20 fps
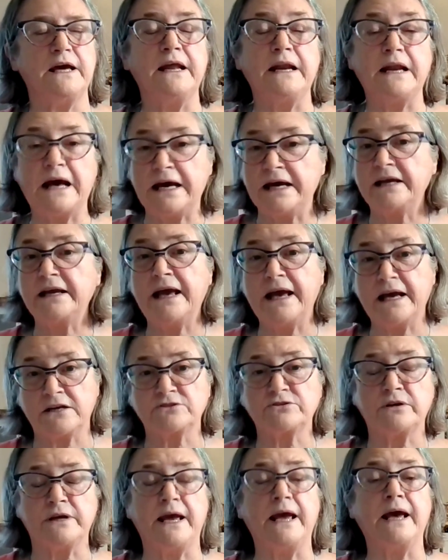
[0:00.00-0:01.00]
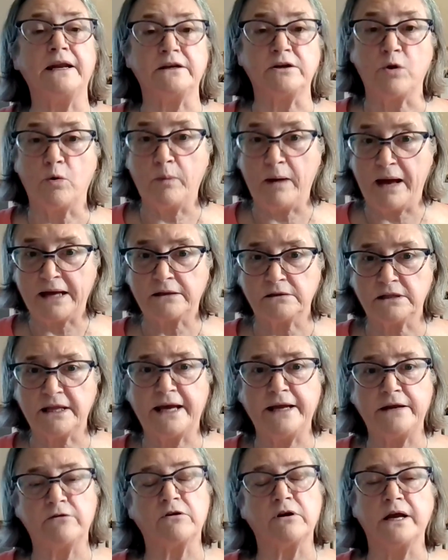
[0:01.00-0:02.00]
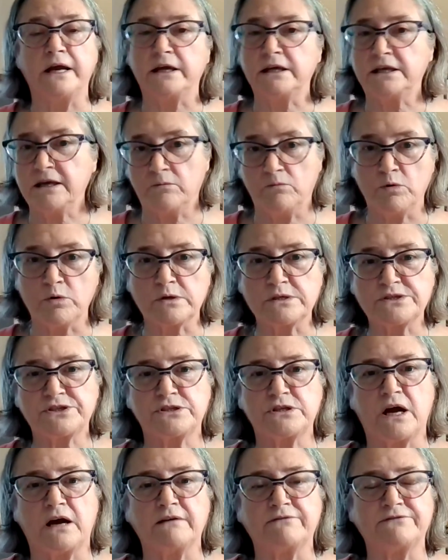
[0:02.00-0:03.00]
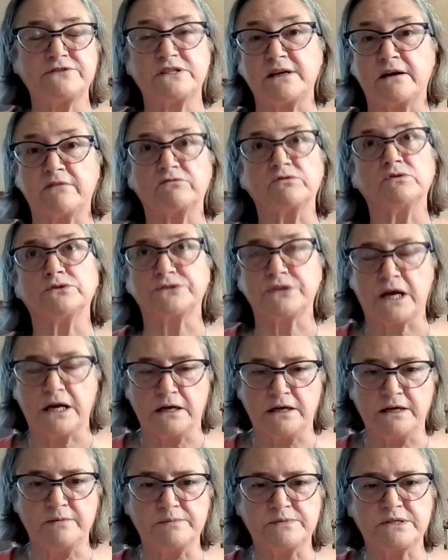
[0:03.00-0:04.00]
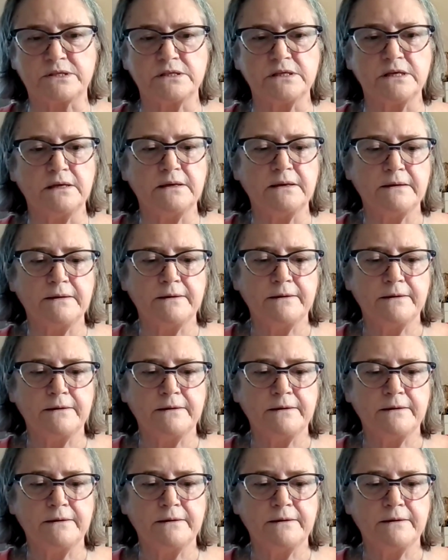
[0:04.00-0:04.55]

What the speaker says: And I actually had to go back later and get more stuff several times.